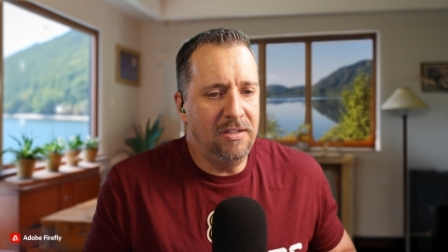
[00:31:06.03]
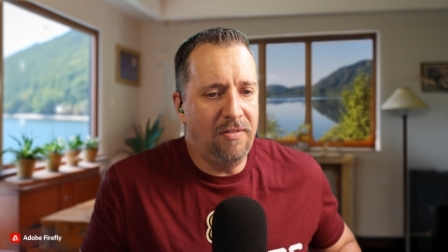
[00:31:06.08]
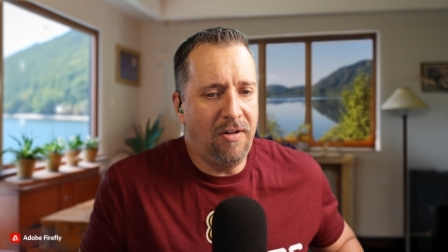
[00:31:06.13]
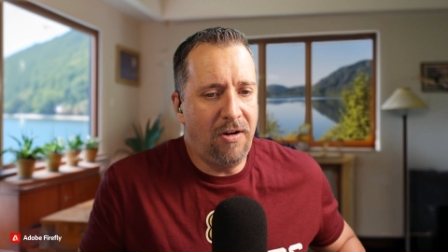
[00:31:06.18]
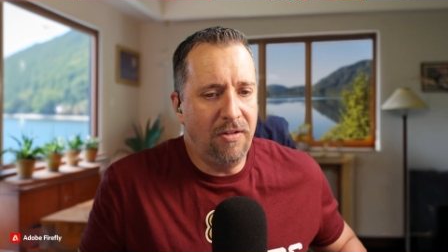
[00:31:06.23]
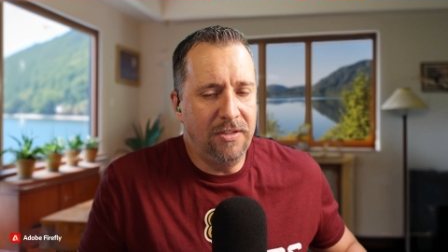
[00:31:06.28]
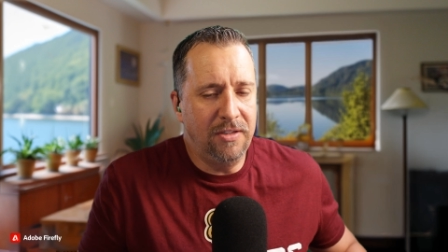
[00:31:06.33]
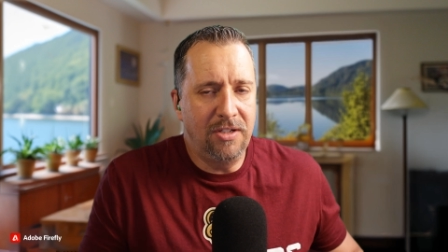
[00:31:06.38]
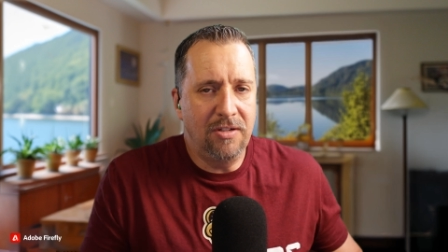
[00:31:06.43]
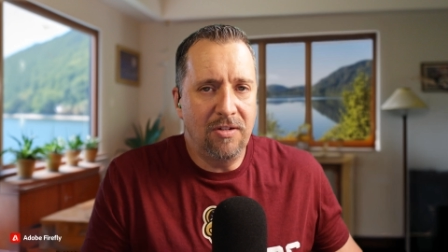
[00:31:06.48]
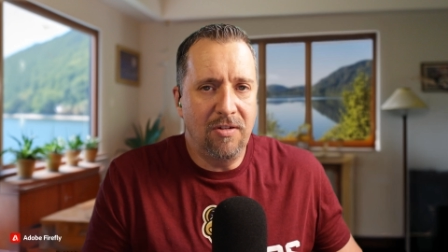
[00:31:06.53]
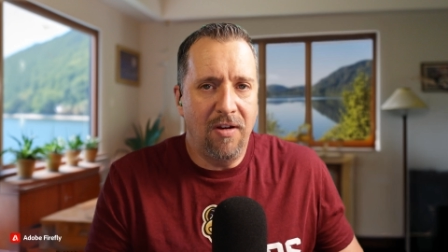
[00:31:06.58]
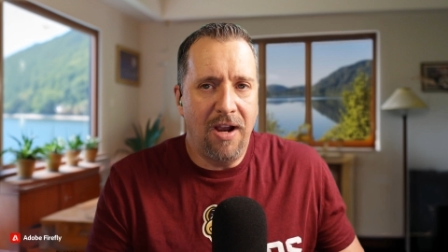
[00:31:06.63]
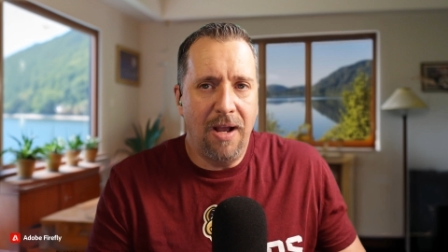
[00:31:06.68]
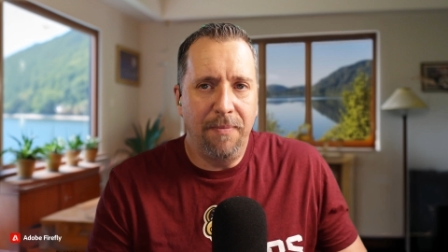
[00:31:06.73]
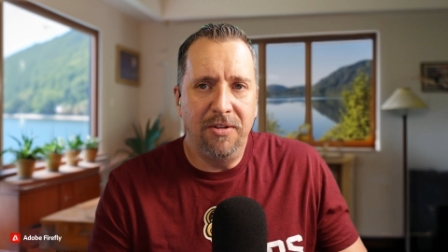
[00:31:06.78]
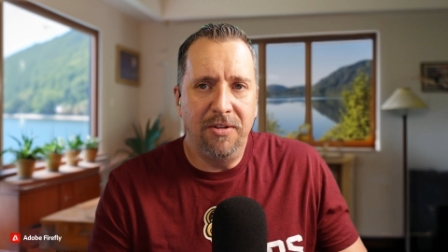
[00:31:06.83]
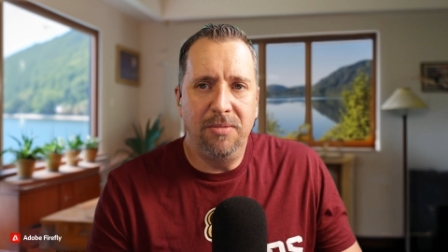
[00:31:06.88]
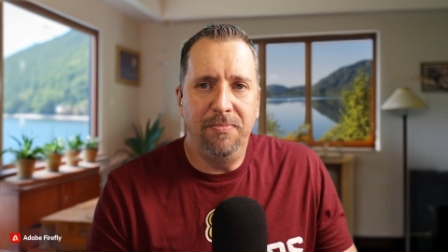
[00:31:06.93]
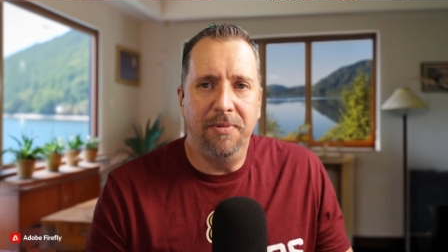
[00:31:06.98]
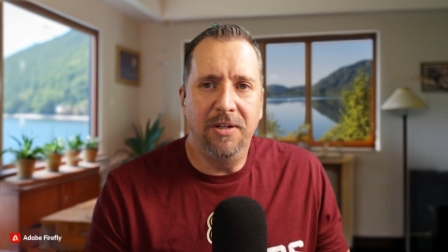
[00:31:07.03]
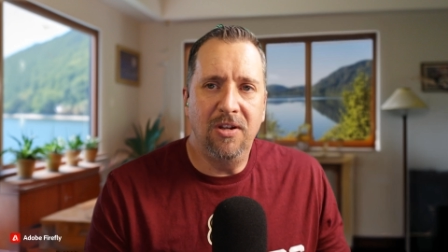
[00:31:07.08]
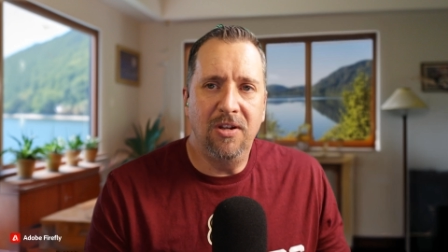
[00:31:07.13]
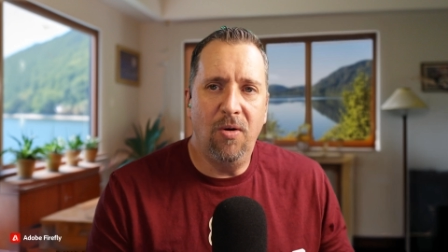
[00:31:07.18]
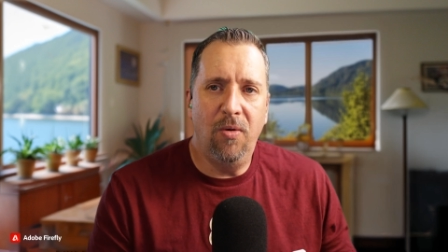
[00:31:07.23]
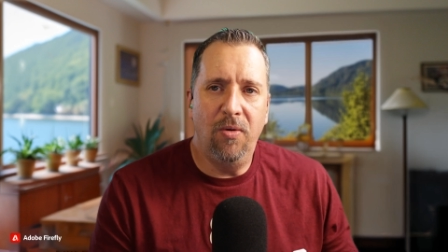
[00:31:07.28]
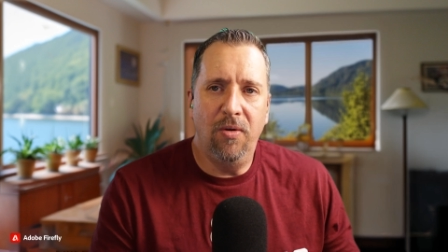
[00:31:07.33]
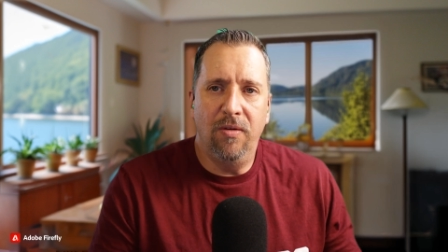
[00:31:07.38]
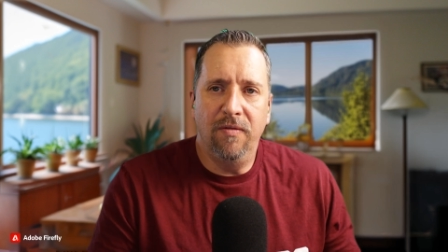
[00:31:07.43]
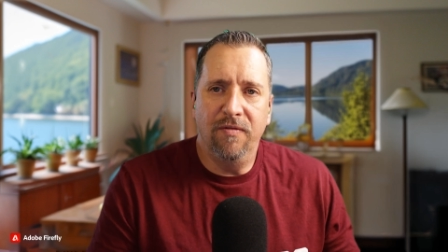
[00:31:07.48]
of all this crap that's been
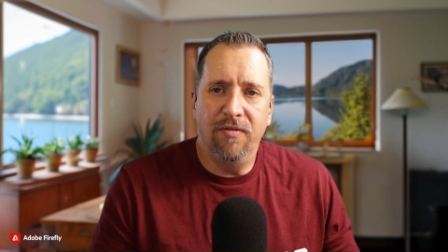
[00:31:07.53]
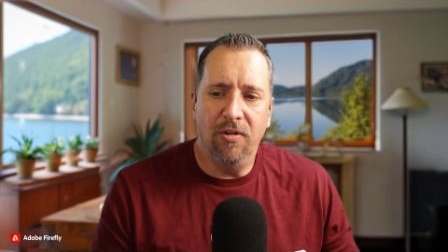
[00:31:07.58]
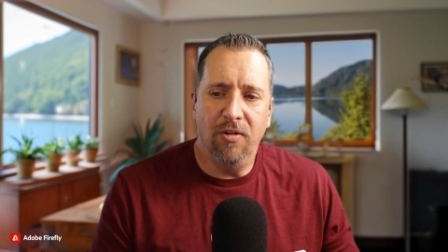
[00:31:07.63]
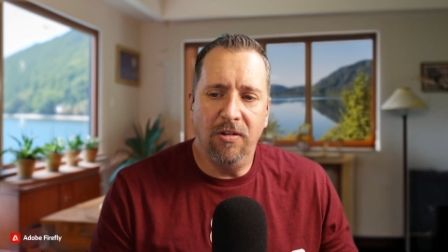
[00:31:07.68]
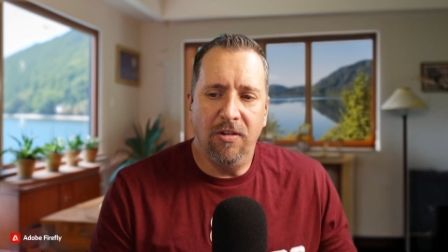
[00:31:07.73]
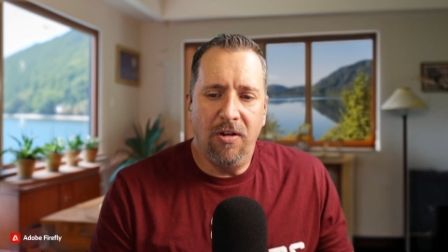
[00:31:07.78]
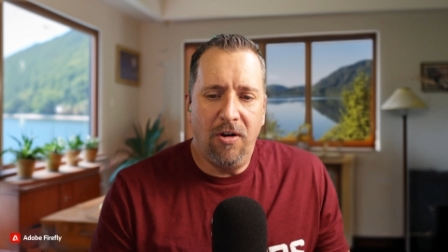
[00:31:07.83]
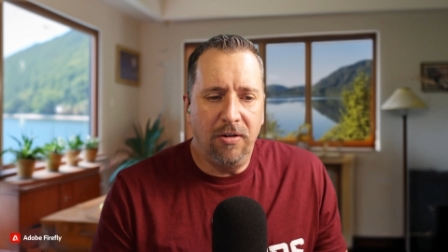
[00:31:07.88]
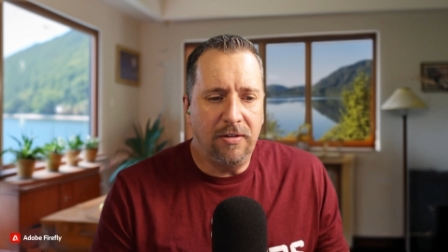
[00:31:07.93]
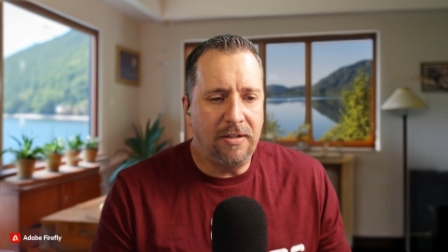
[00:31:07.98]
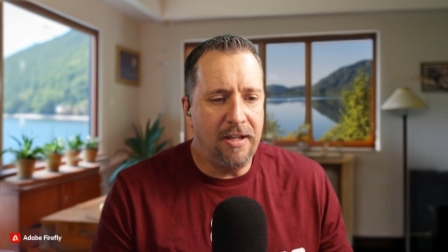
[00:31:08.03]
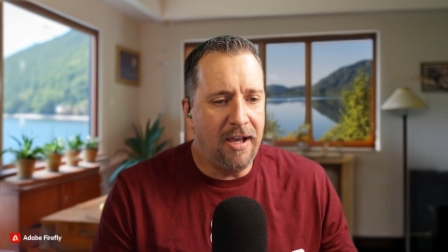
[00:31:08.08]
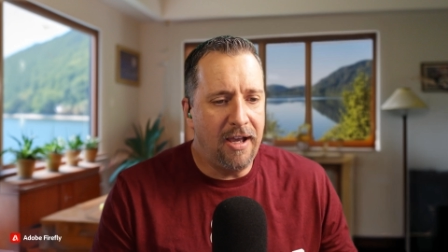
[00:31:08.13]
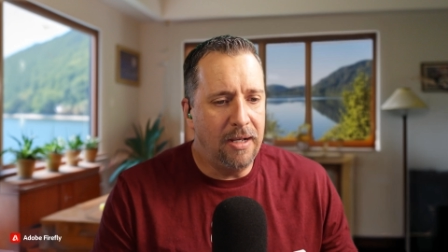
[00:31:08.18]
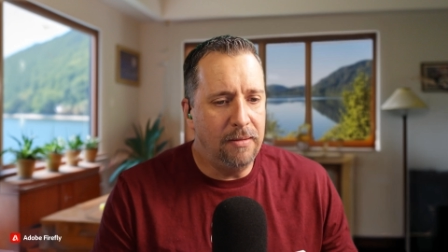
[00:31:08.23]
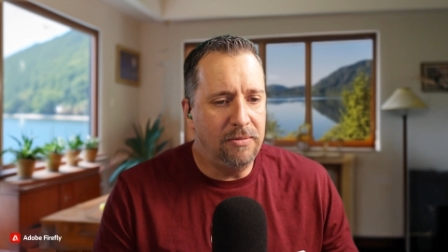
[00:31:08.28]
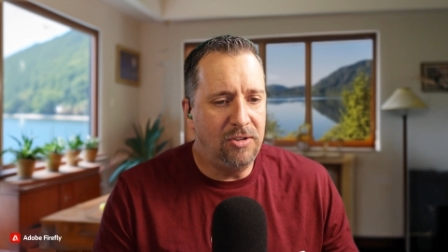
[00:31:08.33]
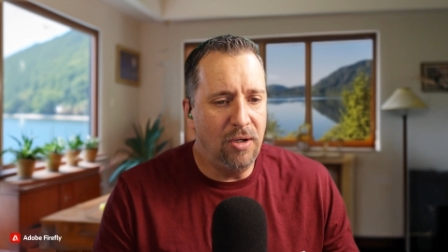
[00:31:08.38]
going on for a long time.